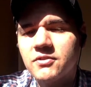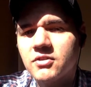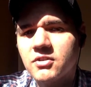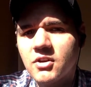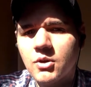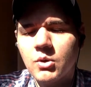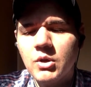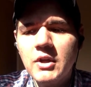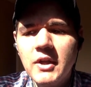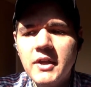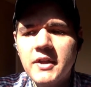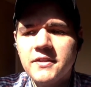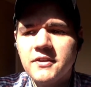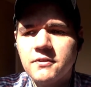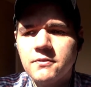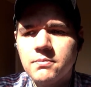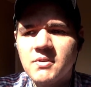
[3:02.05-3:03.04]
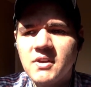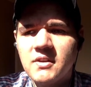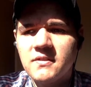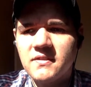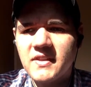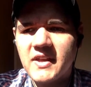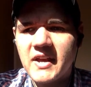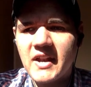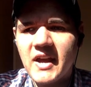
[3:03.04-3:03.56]
So this
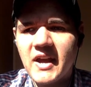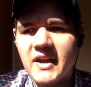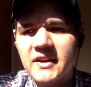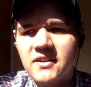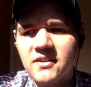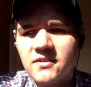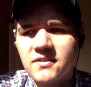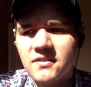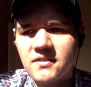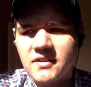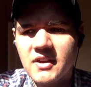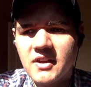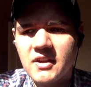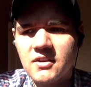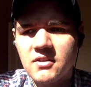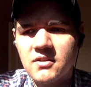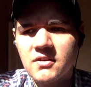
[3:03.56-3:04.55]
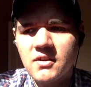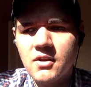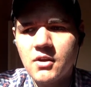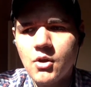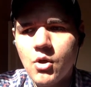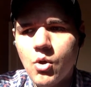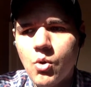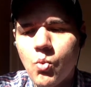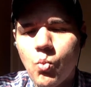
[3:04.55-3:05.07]
means that I can send
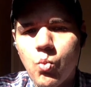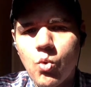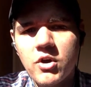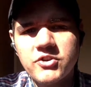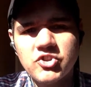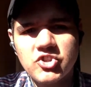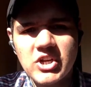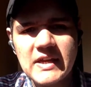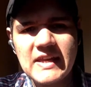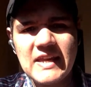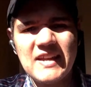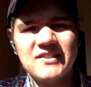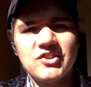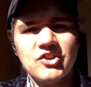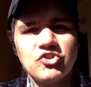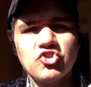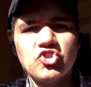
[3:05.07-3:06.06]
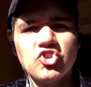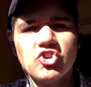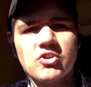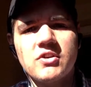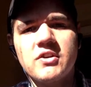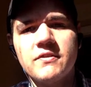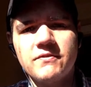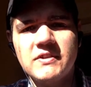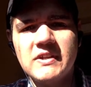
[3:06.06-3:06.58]
one gigantic
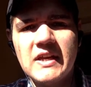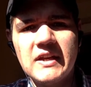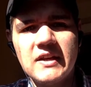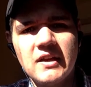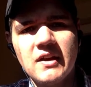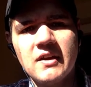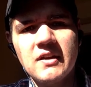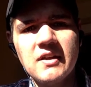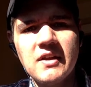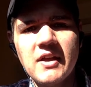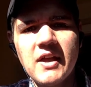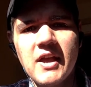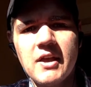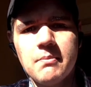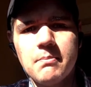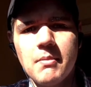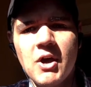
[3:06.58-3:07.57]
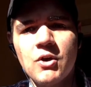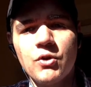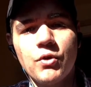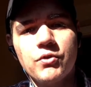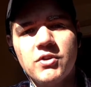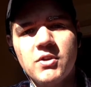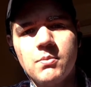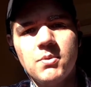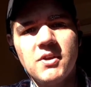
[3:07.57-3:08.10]
chunk of data and
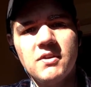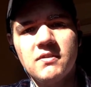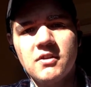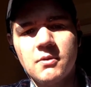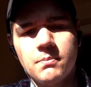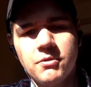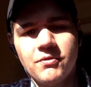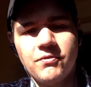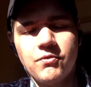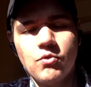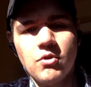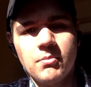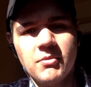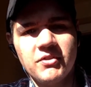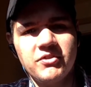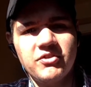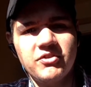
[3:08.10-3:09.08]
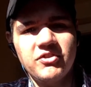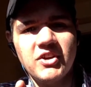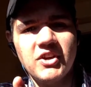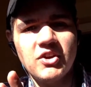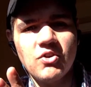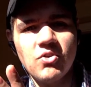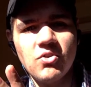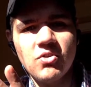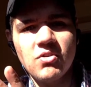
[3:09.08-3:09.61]
MongoDB is going to perform a
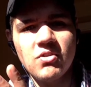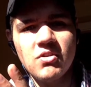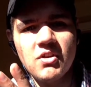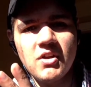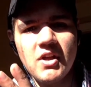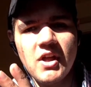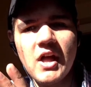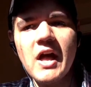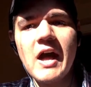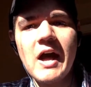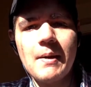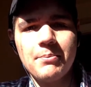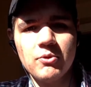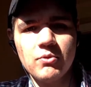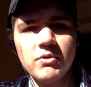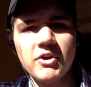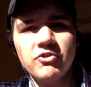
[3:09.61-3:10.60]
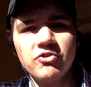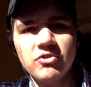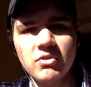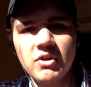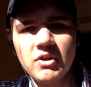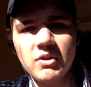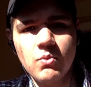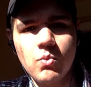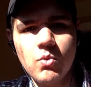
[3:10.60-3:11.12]
single operation
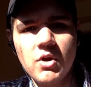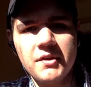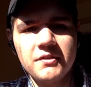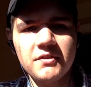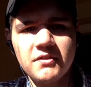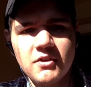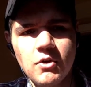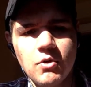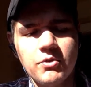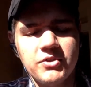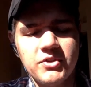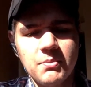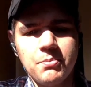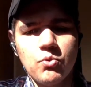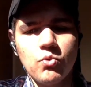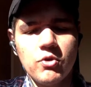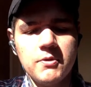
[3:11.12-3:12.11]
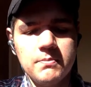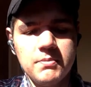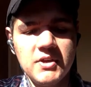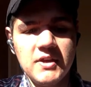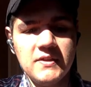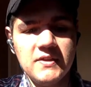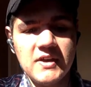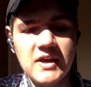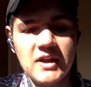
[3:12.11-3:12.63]
all at once. So the point
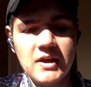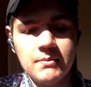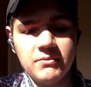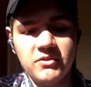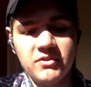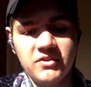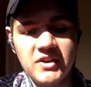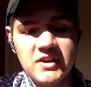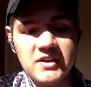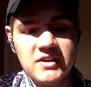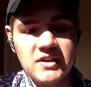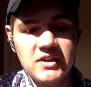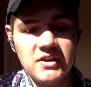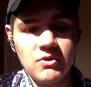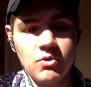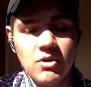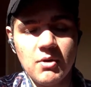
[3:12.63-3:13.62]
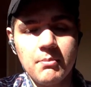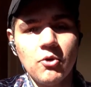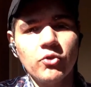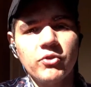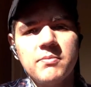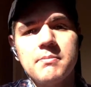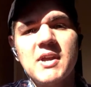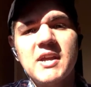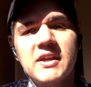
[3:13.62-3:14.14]
being that I'm sending, or I'm
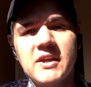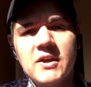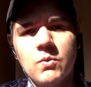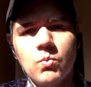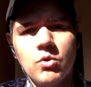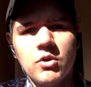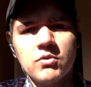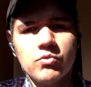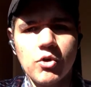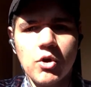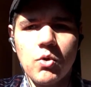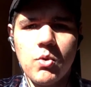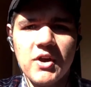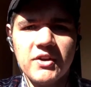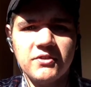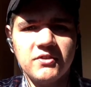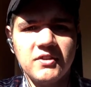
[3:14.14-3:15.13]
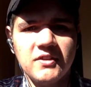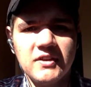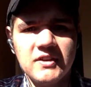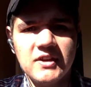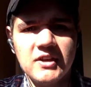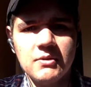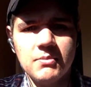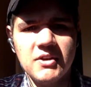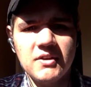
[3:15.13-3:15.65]
only making one request to the
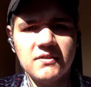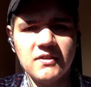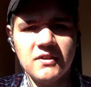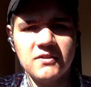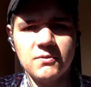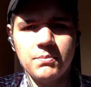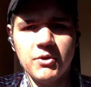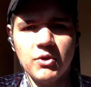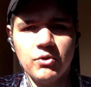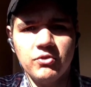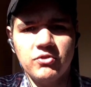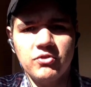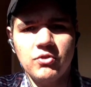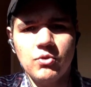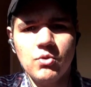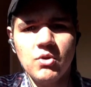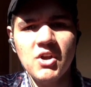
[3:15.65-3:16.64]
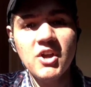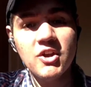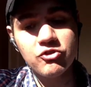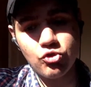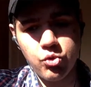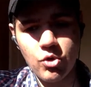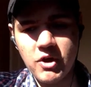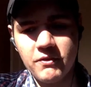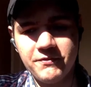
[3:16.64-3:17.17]
database as opposed to
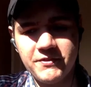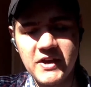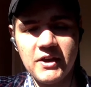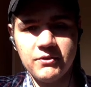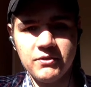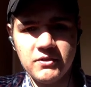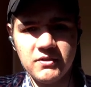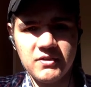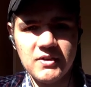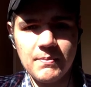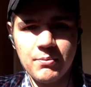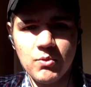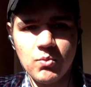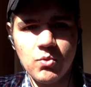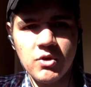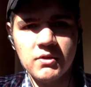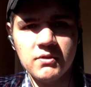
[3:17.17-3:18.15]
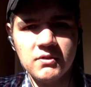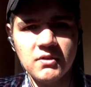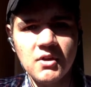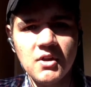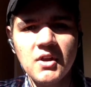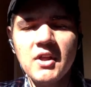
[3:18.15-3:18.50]
twelve thousand separate ones.